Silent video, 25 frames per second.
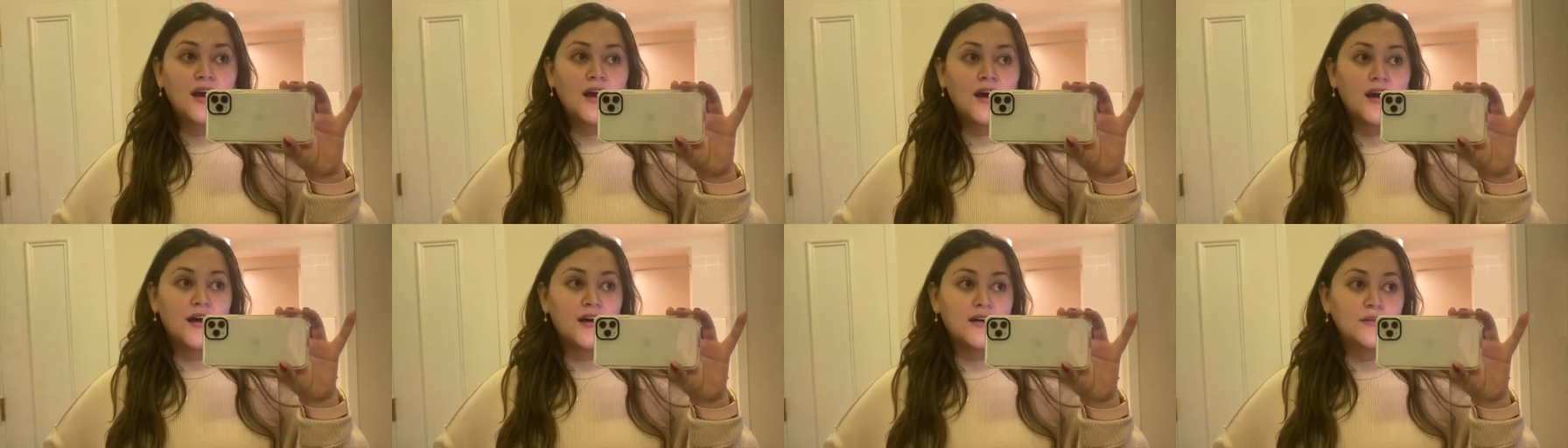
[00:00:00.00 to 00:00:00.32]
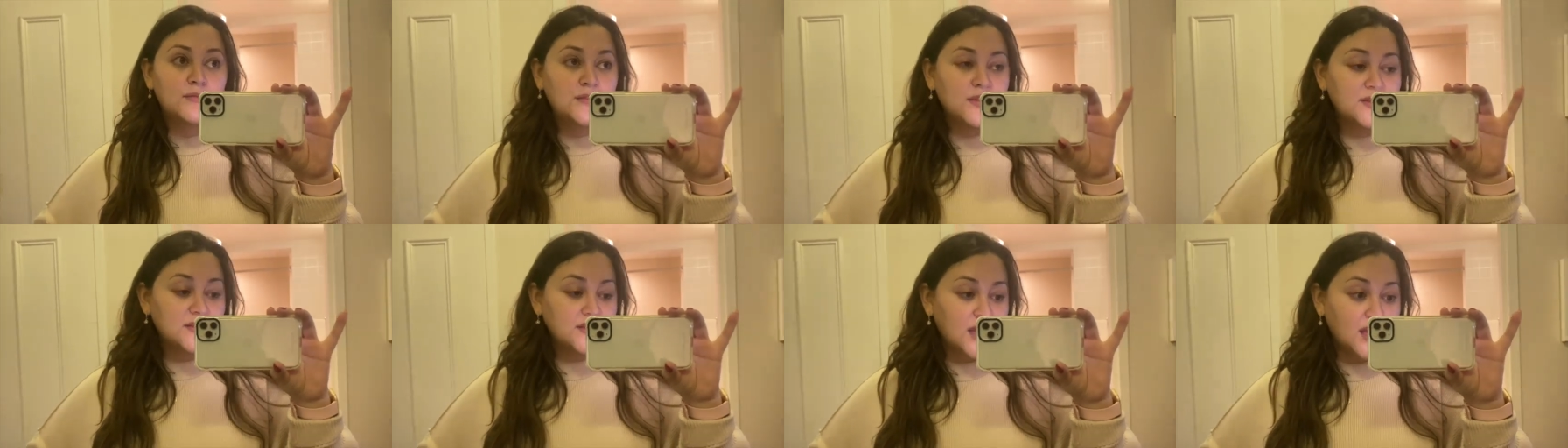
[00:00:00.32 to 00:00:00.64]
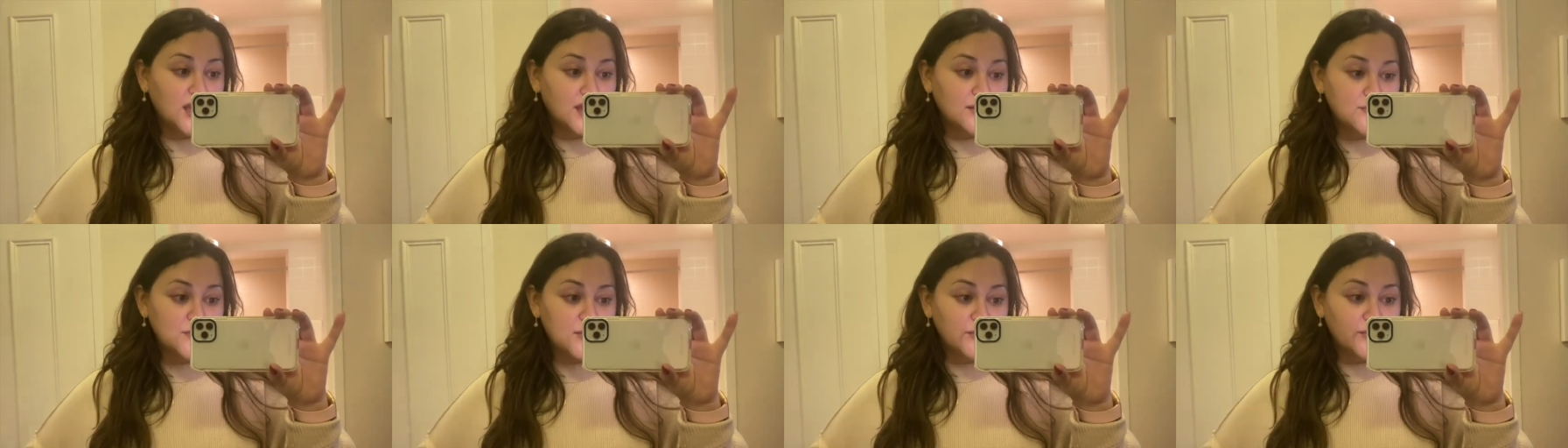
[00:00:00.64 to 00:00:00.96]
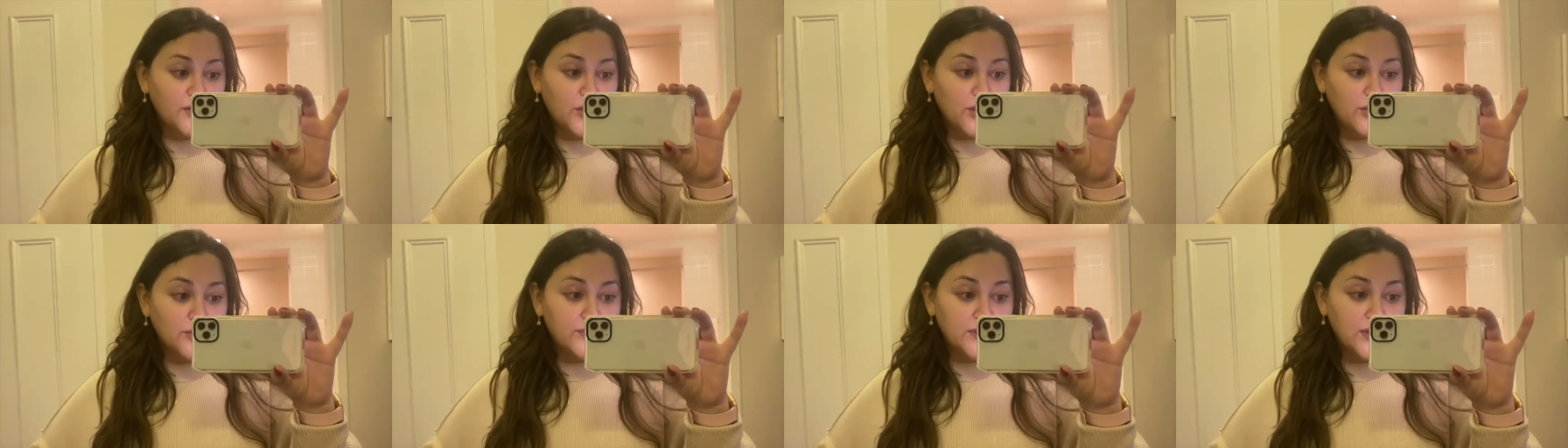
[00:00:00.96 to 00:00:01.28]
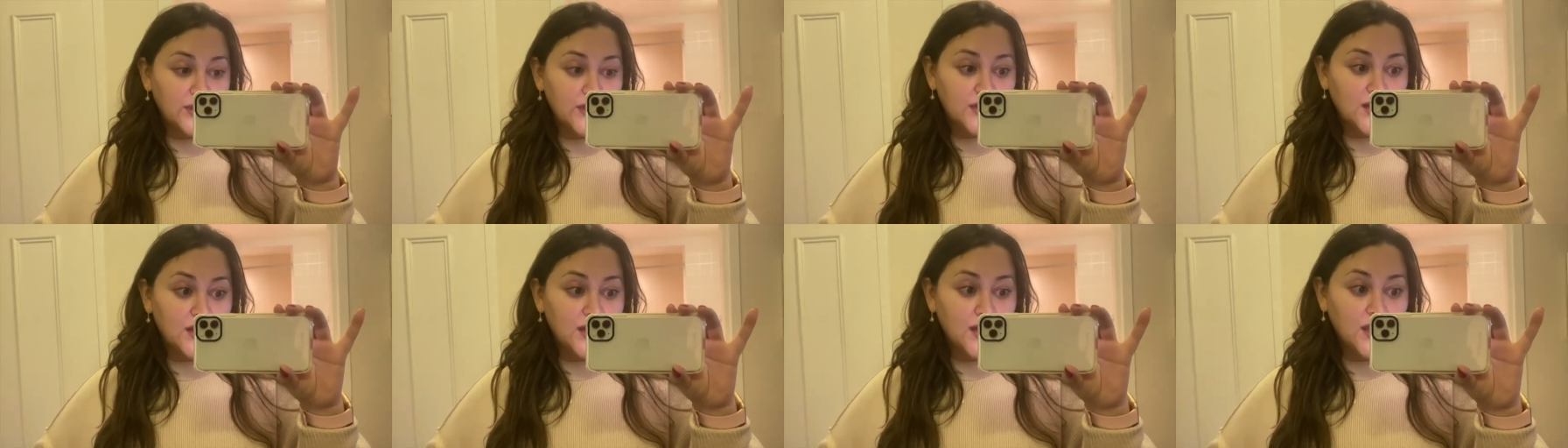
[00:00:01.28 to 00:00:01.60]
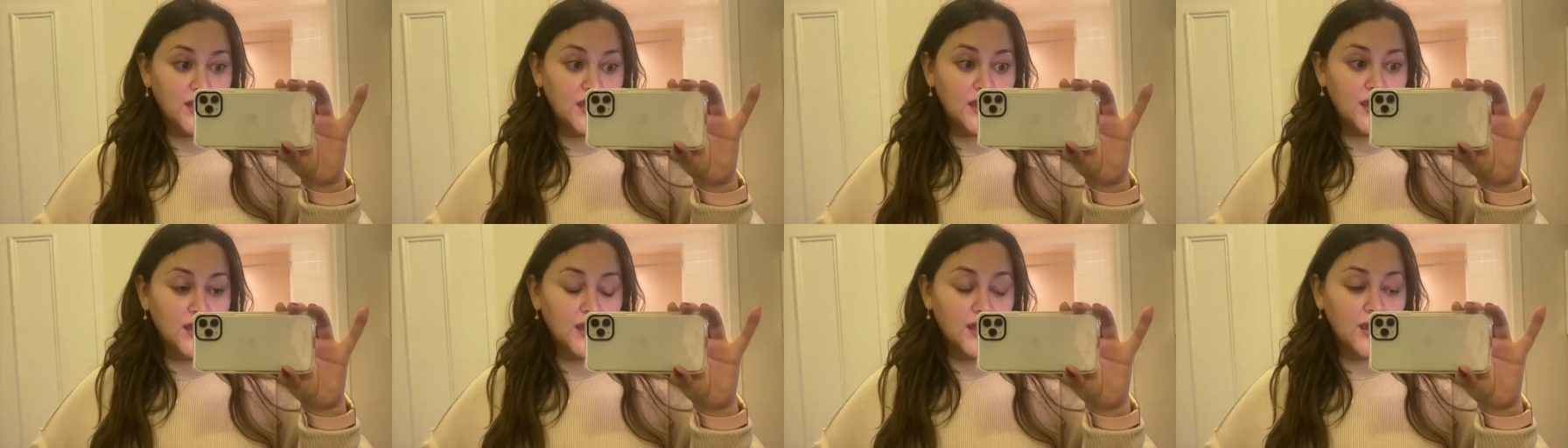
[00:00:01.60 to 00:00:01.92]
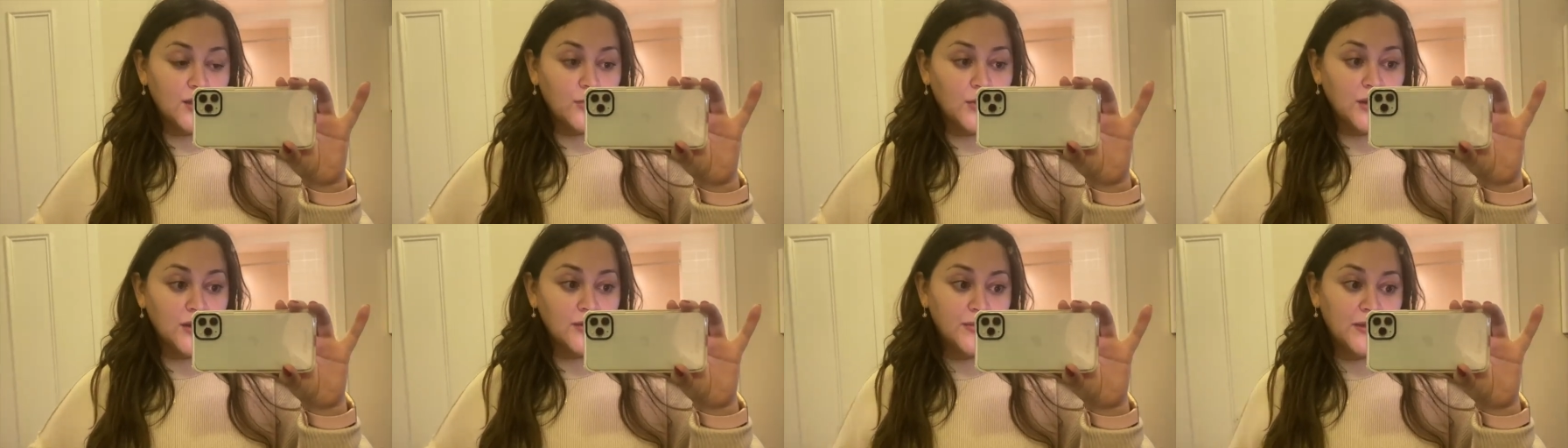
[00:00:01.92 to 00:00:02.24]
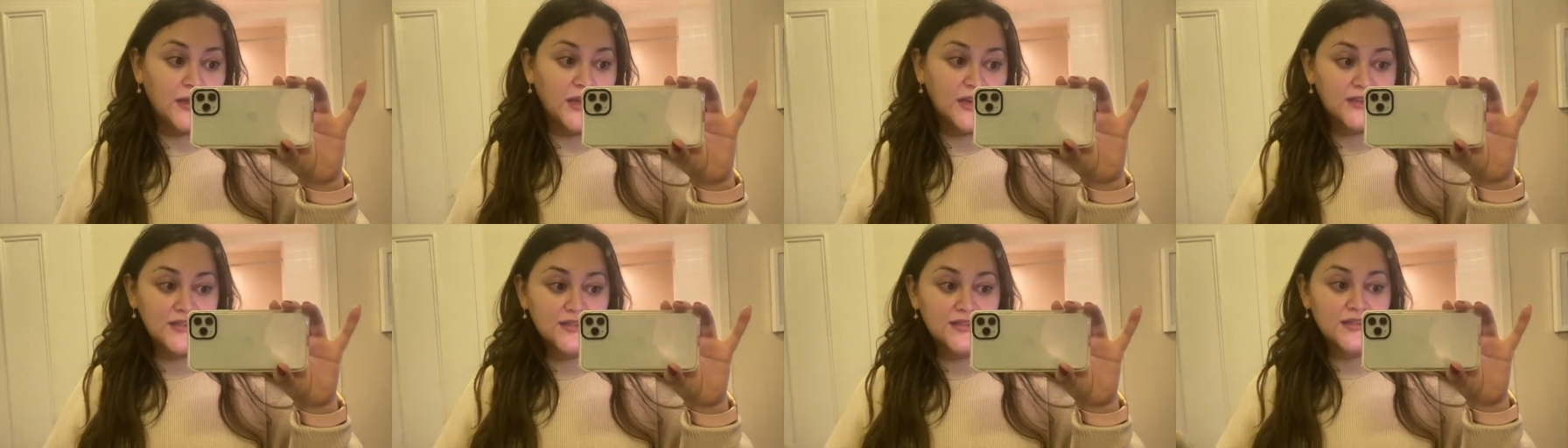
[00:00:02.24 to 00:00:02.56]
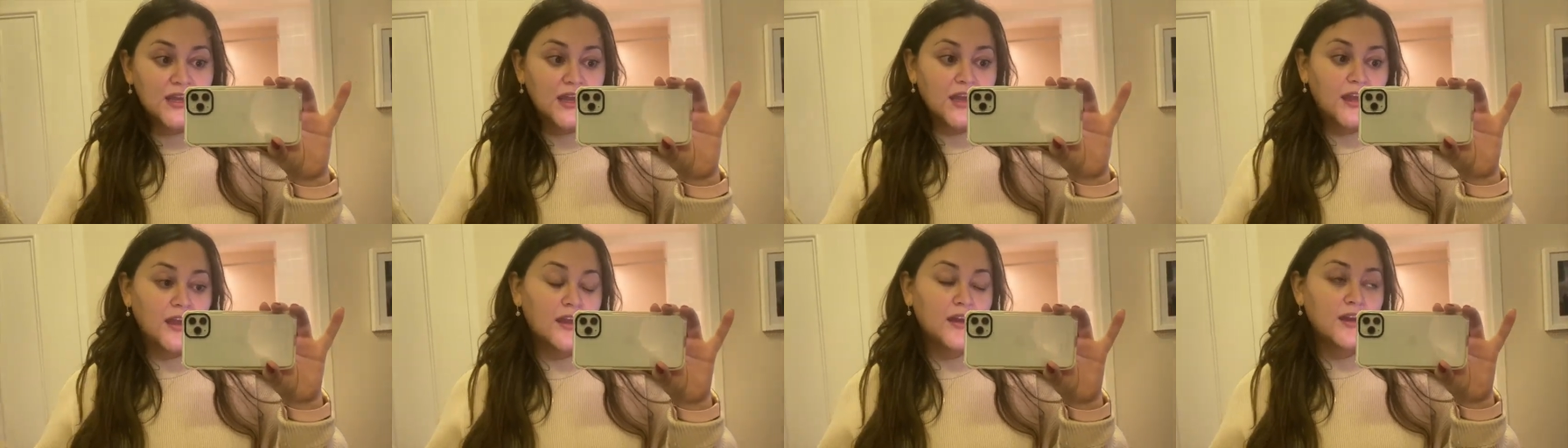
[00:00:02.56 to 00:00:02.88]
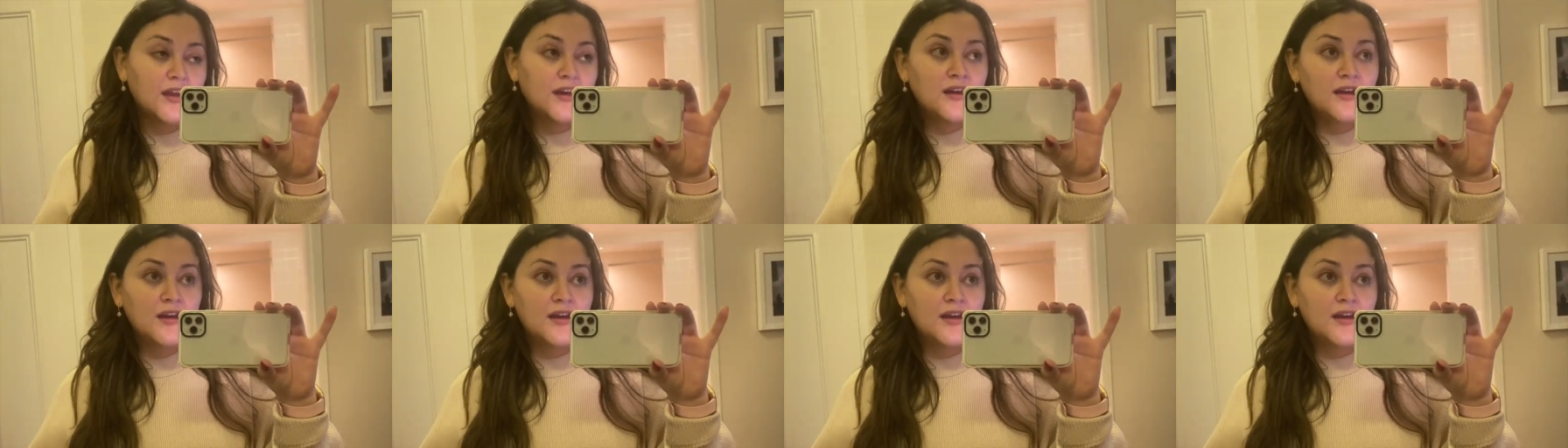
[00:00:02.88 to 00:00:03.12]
in the times of COVID, I want to be as like